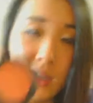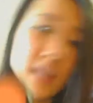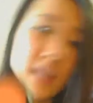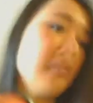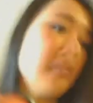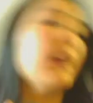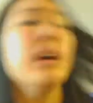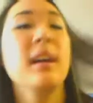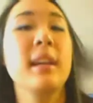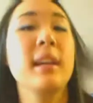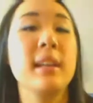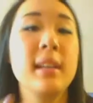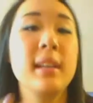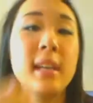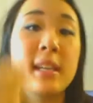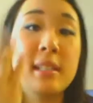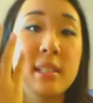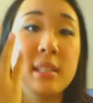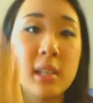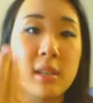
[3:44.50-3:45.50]
and
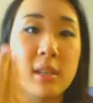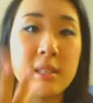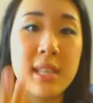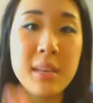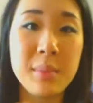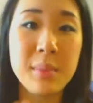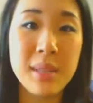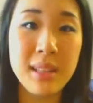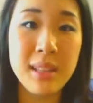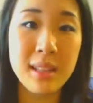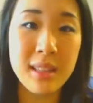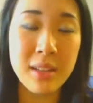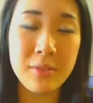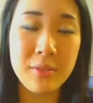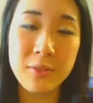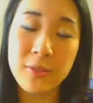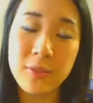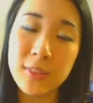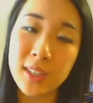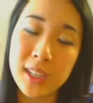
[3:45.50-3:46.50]
it does give me like that
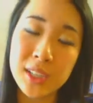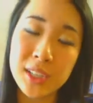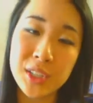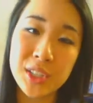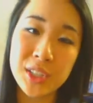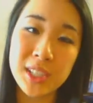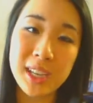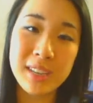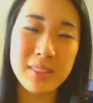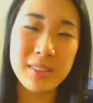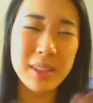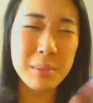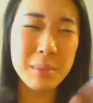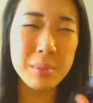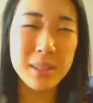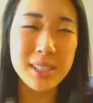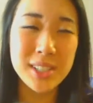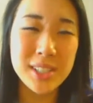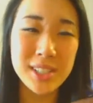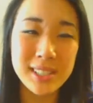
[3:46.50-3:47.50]
flushed, kind of like
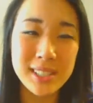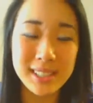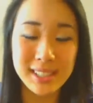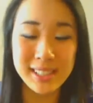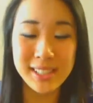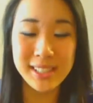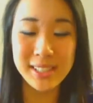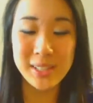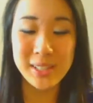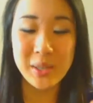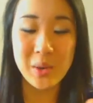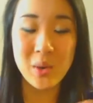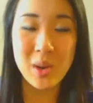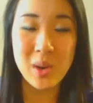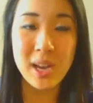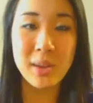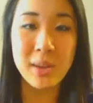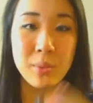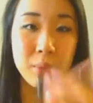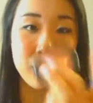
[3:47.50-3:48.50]
blushing look, so
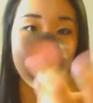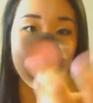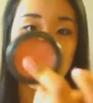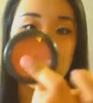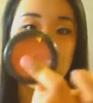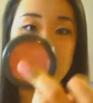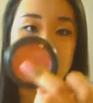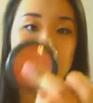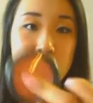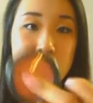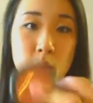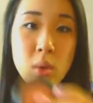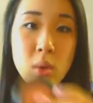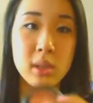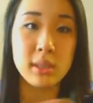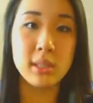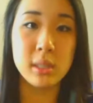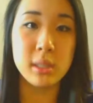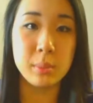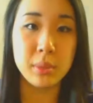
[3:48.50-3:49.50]
I really did
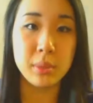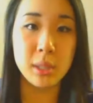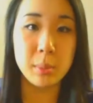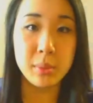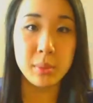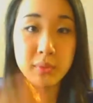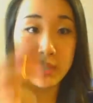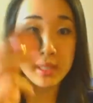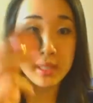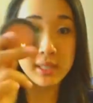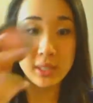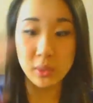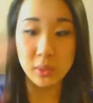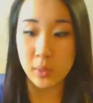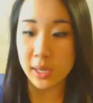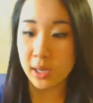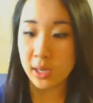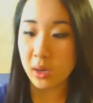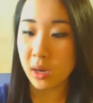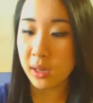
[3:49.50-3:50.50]
want to double up a bit, so
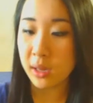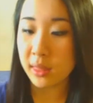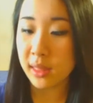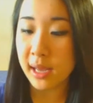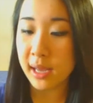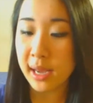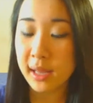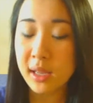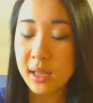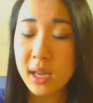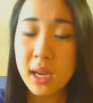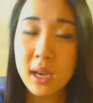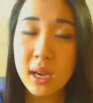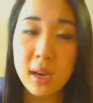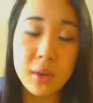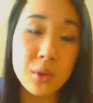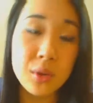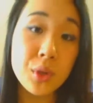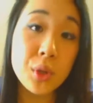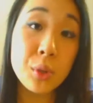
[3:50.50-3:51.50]
I got that.
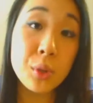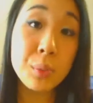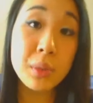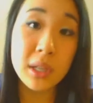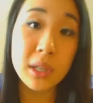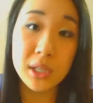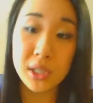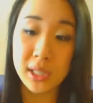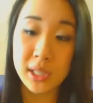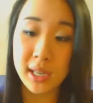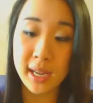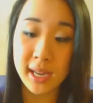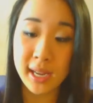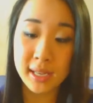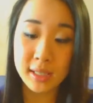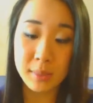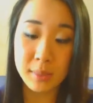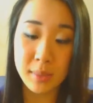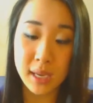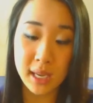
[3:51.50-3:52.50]
A new blush that I
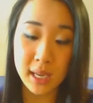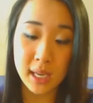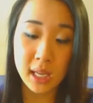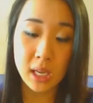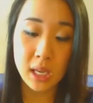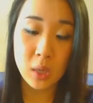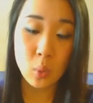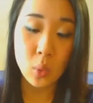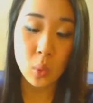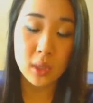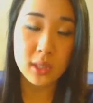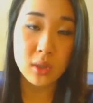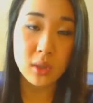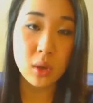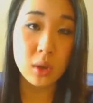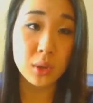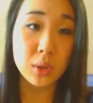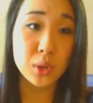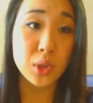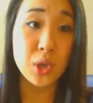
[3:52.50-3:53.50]
ended up getting was
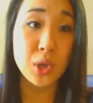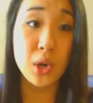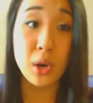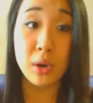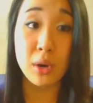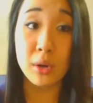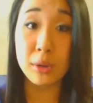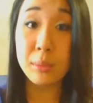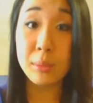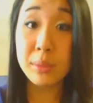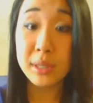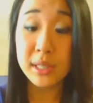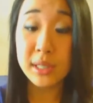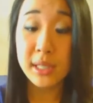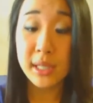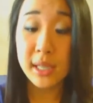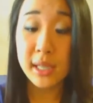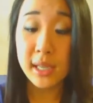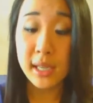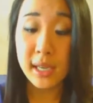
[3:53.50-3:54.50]
called GARB,
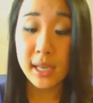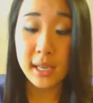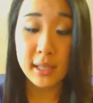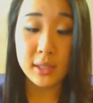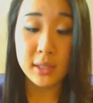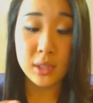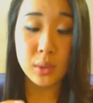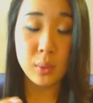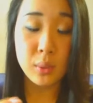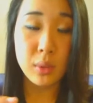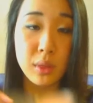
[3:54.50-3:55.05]
and so